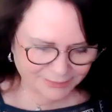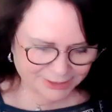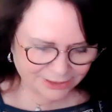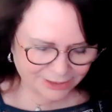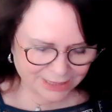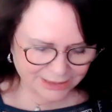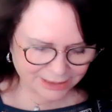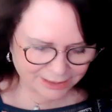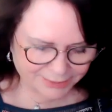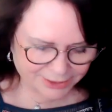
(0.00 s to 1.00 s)
Still
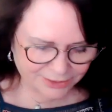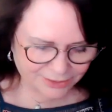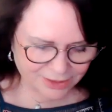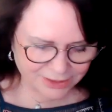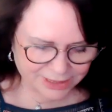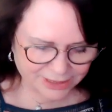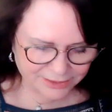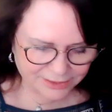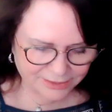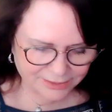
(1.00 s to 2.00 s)
asking about the
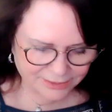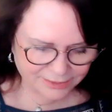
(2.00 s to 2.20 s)
lockdowns.